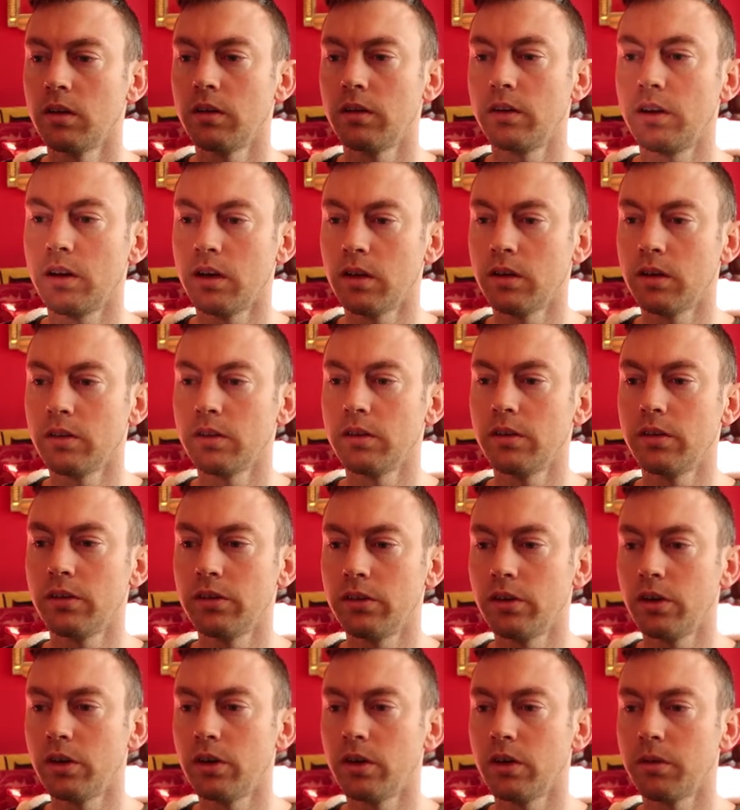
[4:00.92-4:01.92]
down to
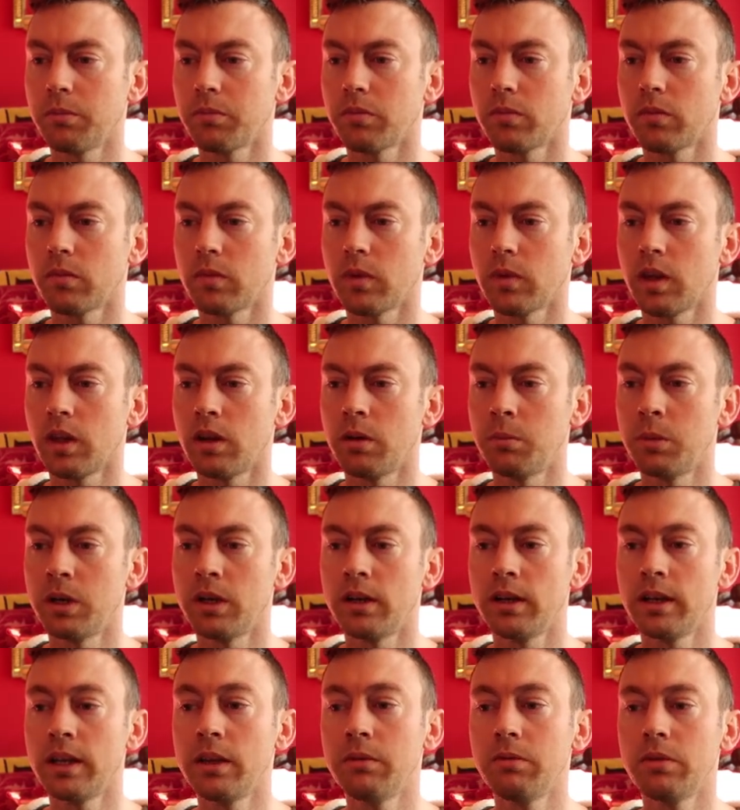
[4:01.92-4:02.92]
0, and I'm going to
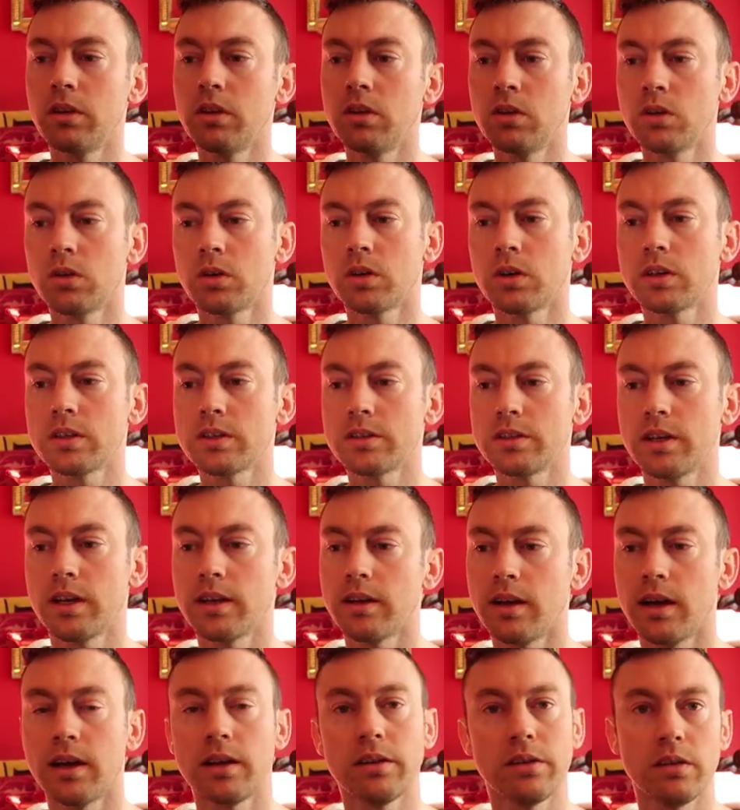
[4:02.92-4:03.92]
leave the yaw
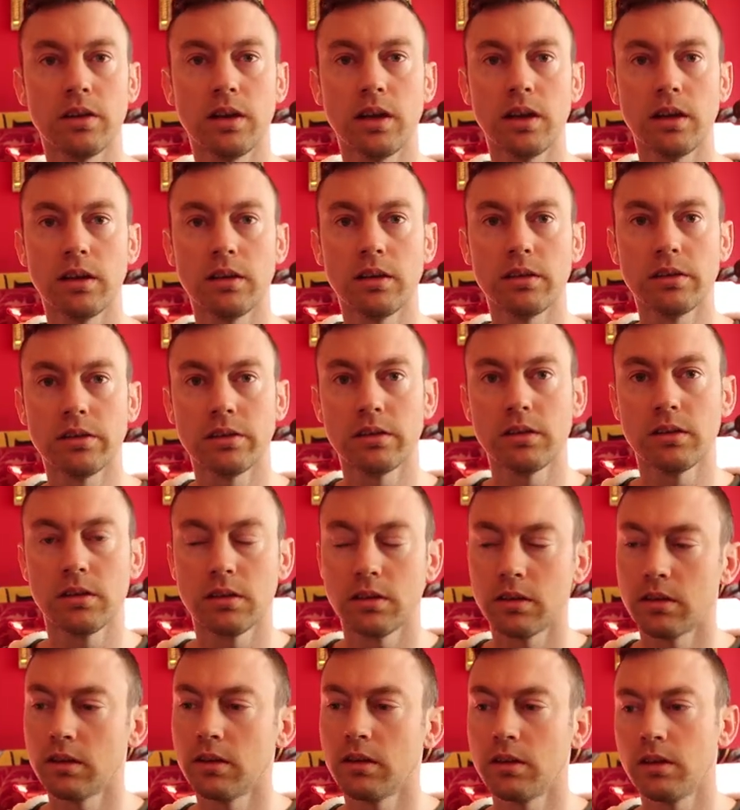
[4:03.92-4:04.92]
set as it is,
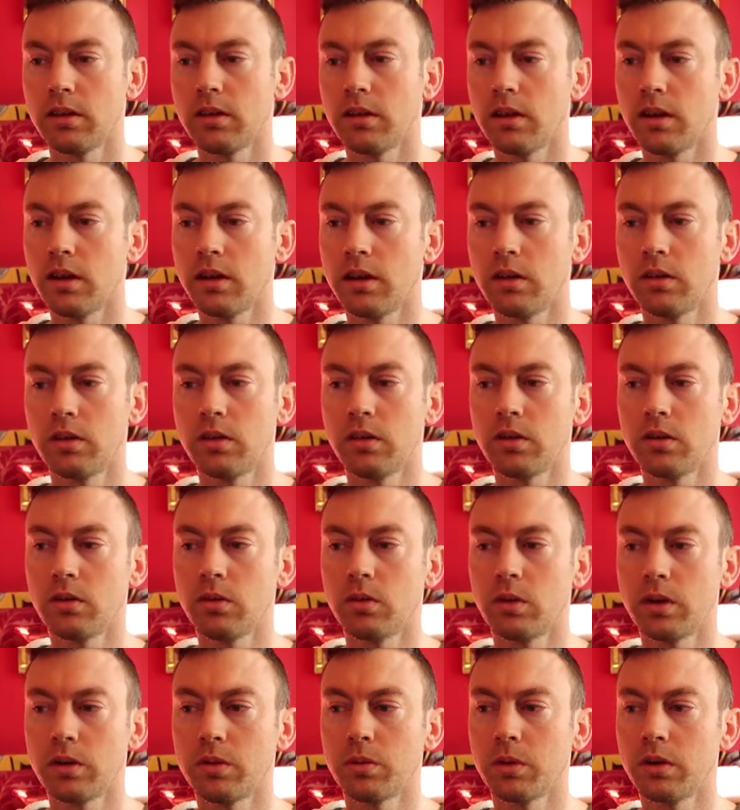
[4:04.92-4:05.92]
and
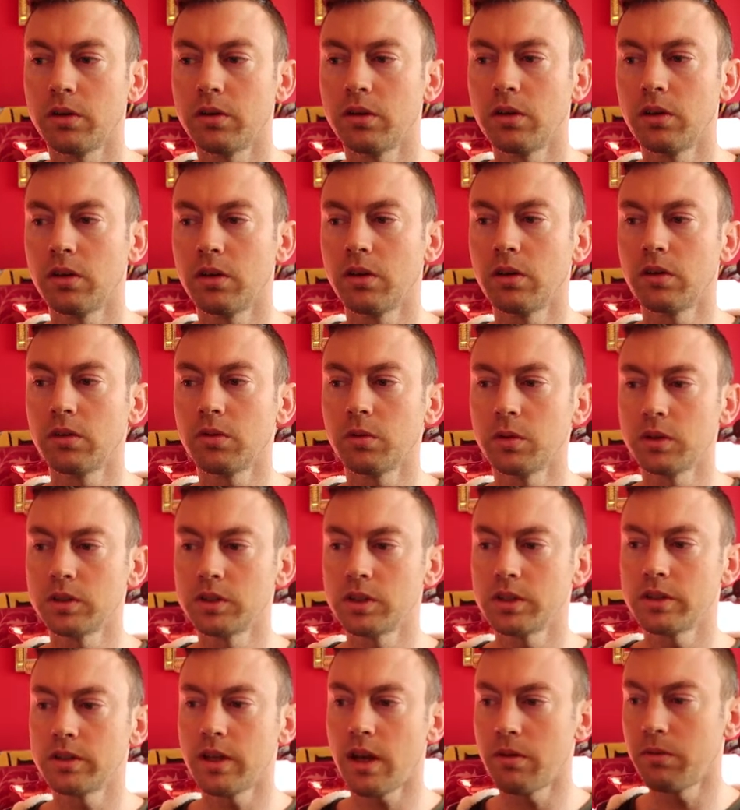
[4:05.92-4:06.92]
what we'll do is we'll
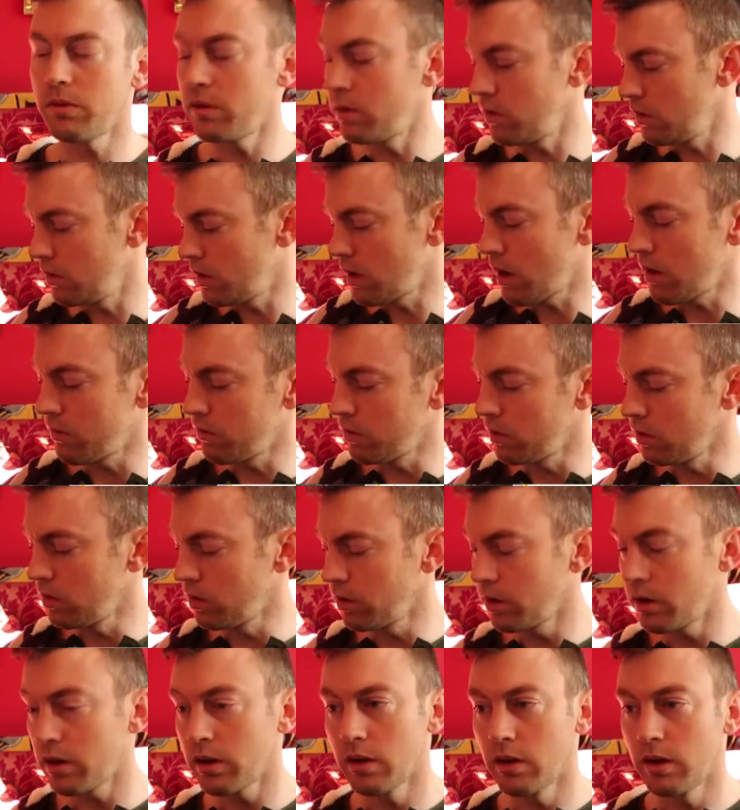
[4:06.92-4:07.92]
just have a
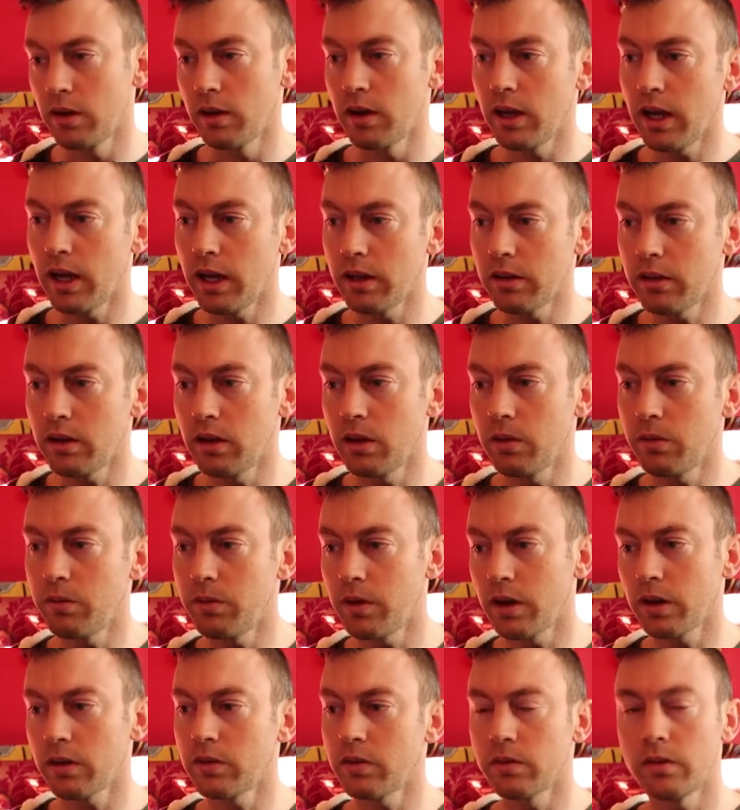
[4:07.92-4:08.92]
look at the
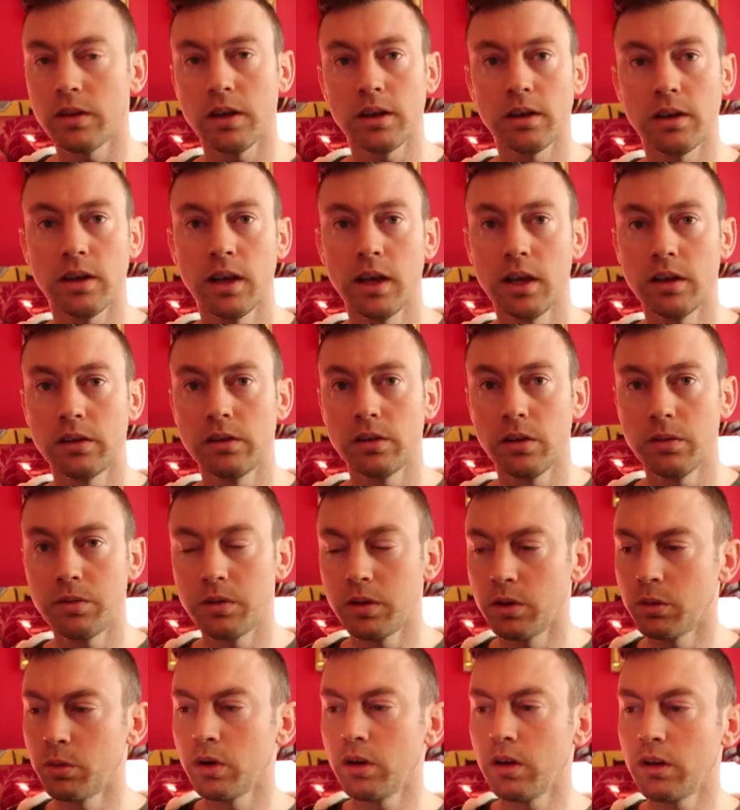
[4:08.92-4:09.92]
effect of that. So if
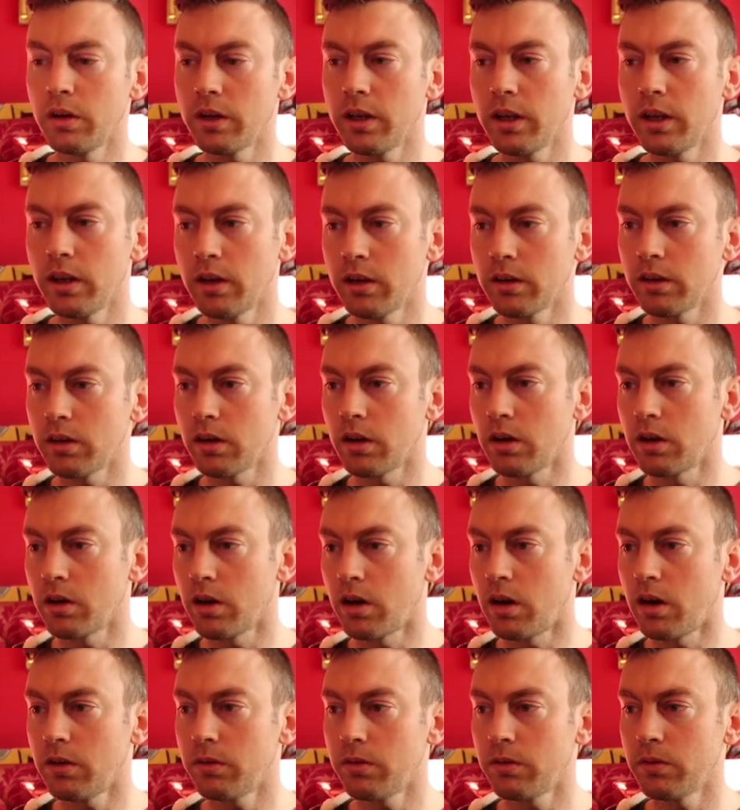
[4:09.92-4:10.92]
you were looking at the
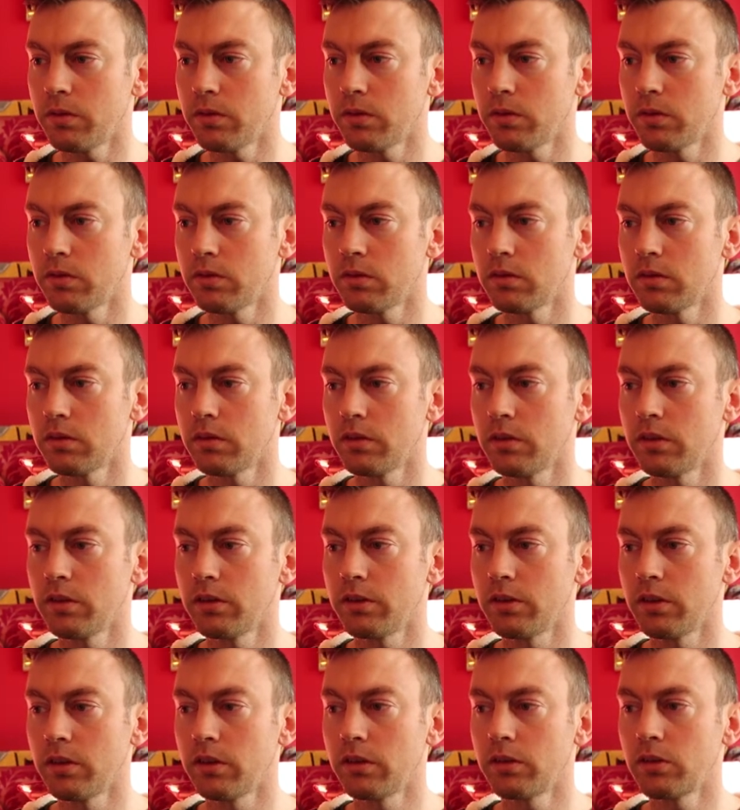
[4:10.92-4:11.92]
graph,
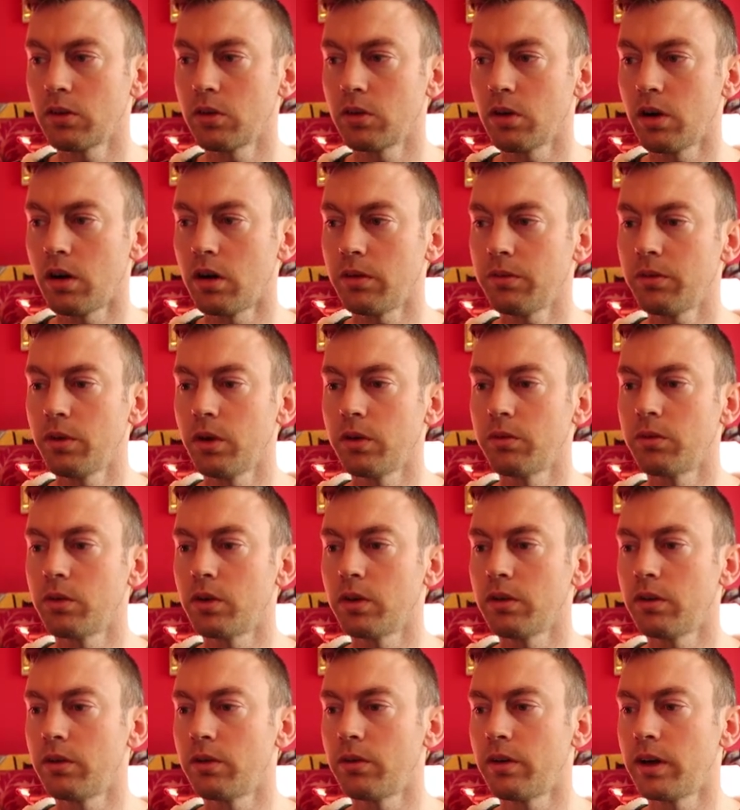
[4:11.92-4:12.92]
so this graph over
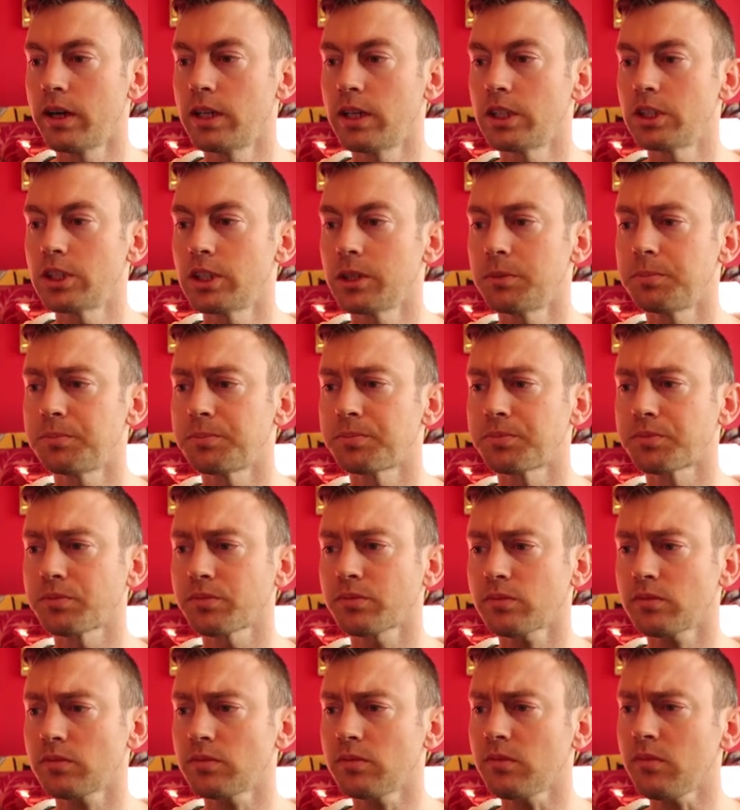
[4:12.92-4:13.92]
on the right here,
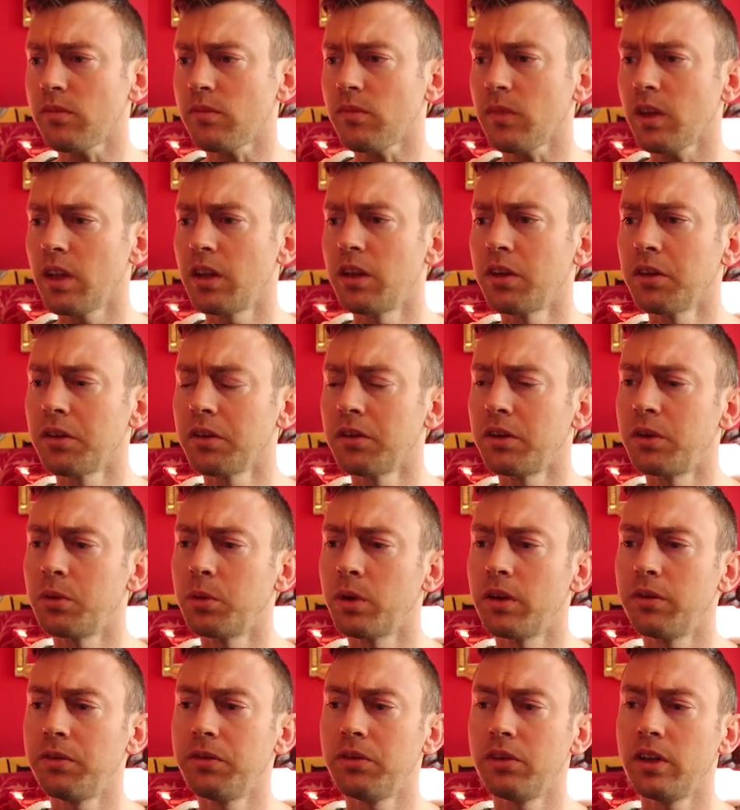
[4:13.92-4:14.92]
you
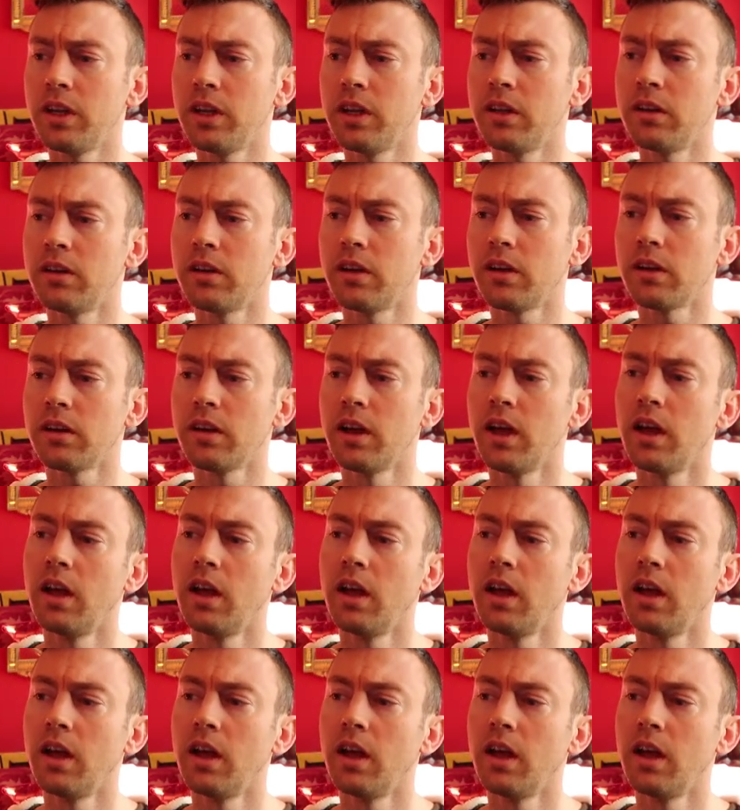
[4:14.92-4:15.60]
would have seen that